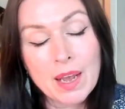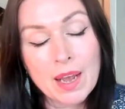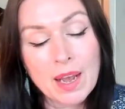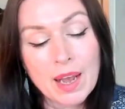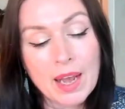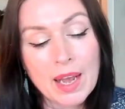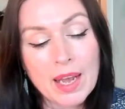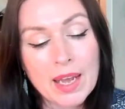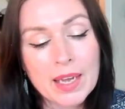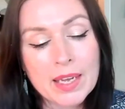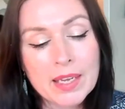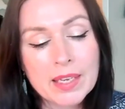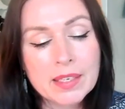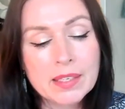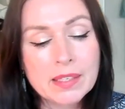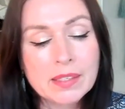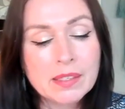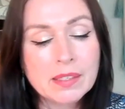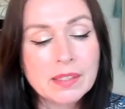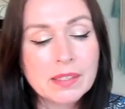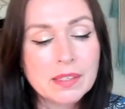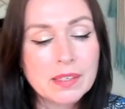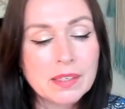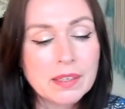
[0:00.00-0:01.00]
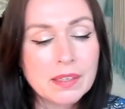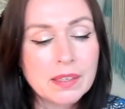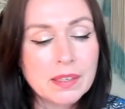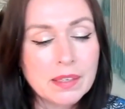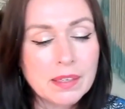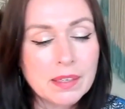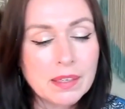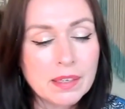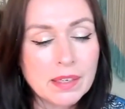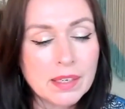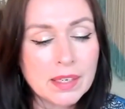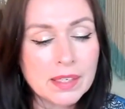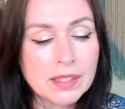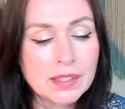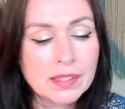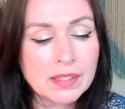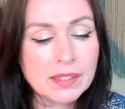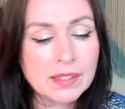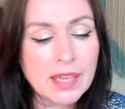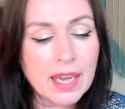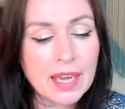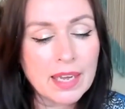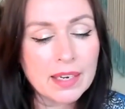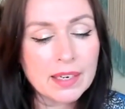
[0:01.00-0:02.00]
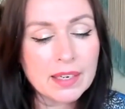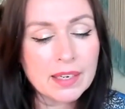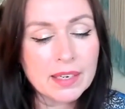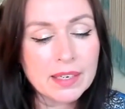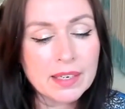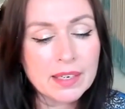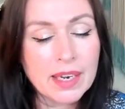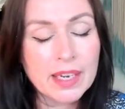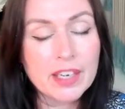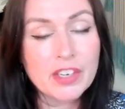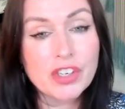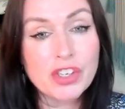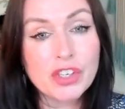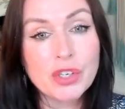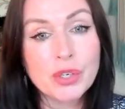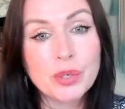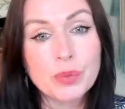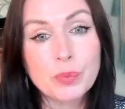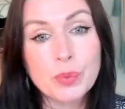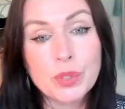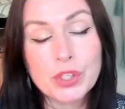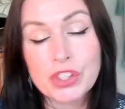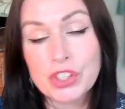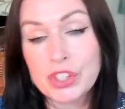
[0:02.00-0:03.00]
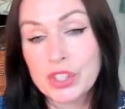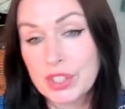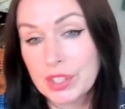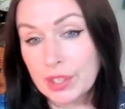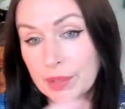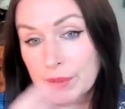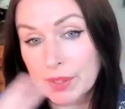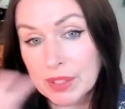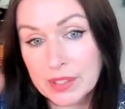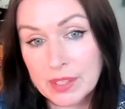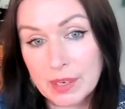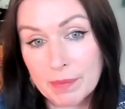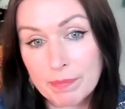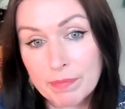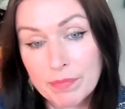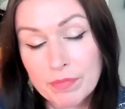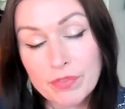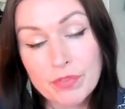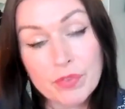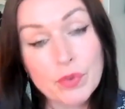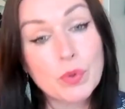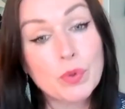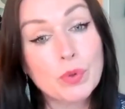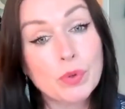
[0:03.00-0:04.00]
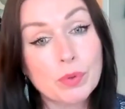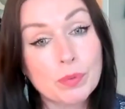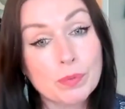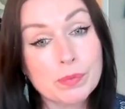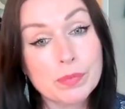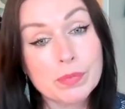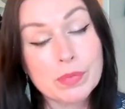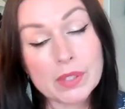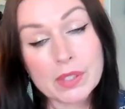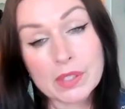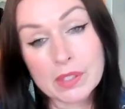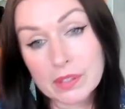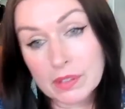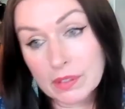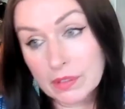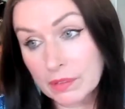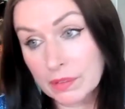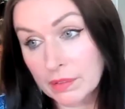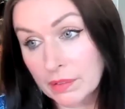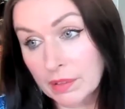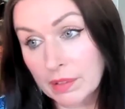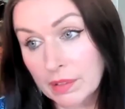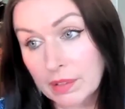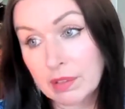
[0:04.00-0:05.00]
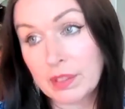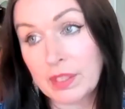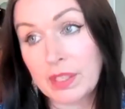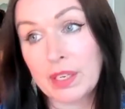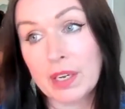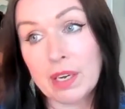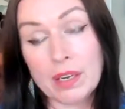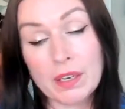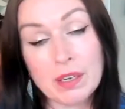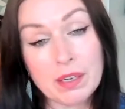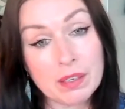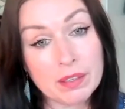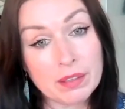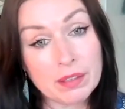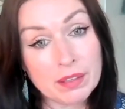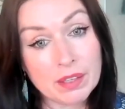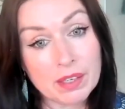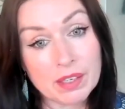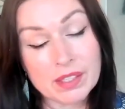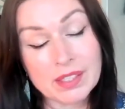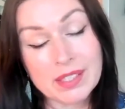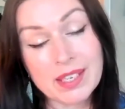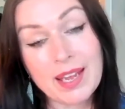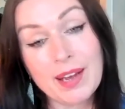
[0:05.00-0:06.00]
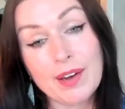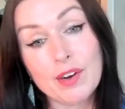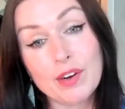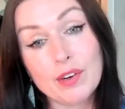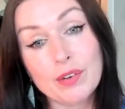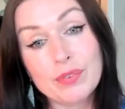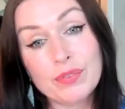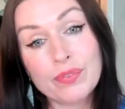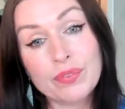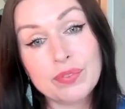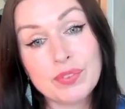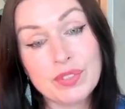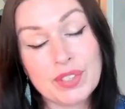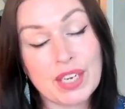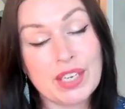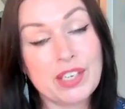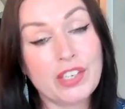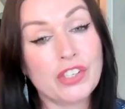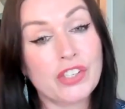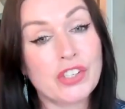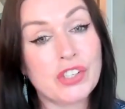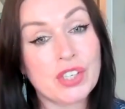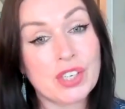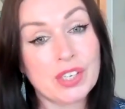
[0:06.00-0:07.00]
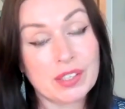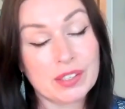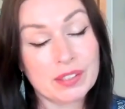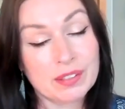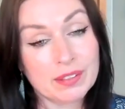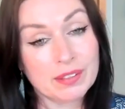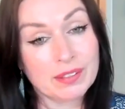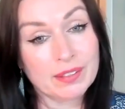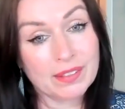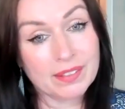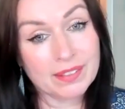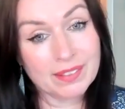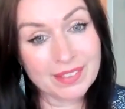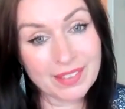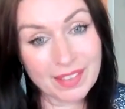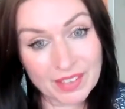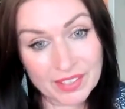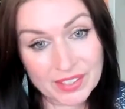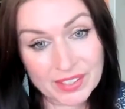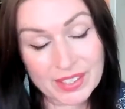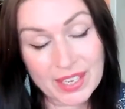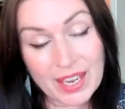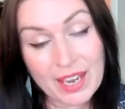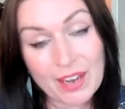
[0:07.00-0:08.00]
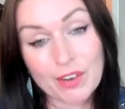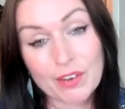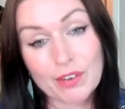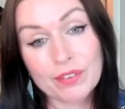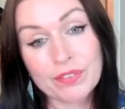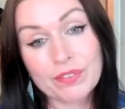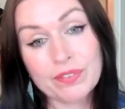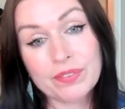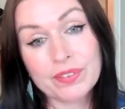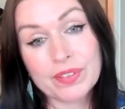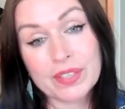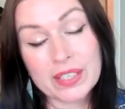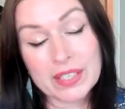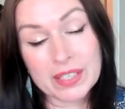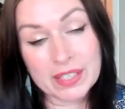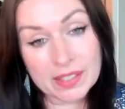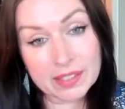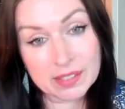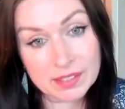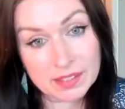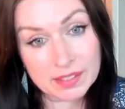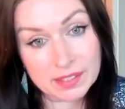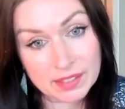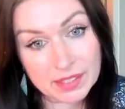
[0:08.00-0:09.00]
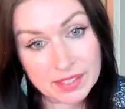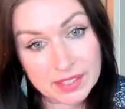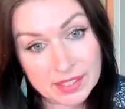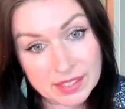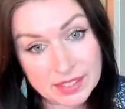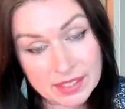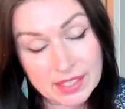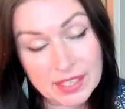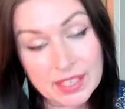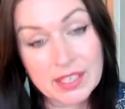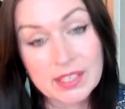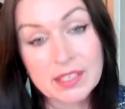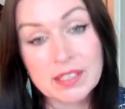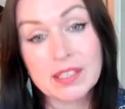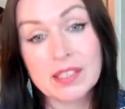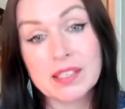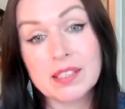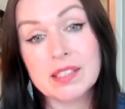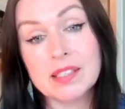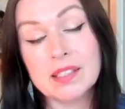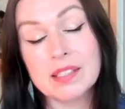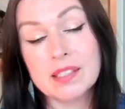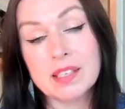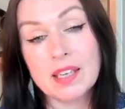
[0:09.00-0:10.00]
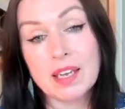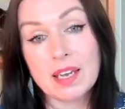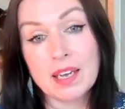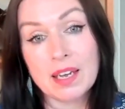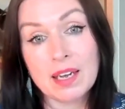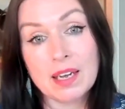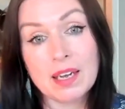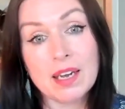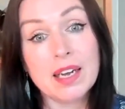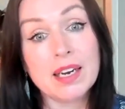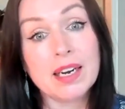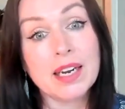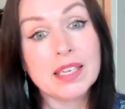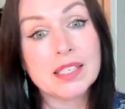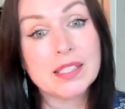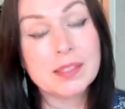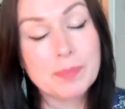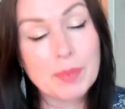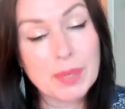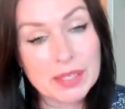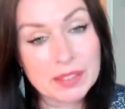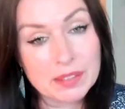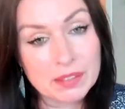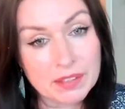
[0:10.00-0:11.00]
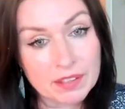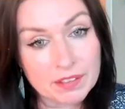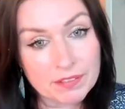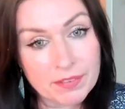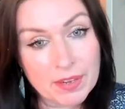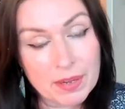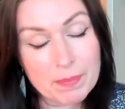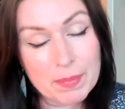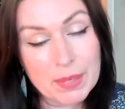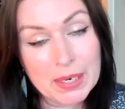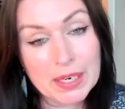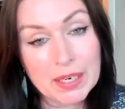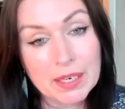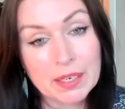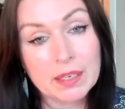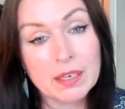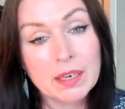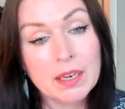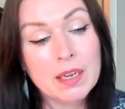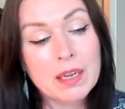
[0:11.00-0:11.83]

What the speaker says: And it's that connection which, in some forms, the earth herself, nature herself, is seen as an aspect of the feminine.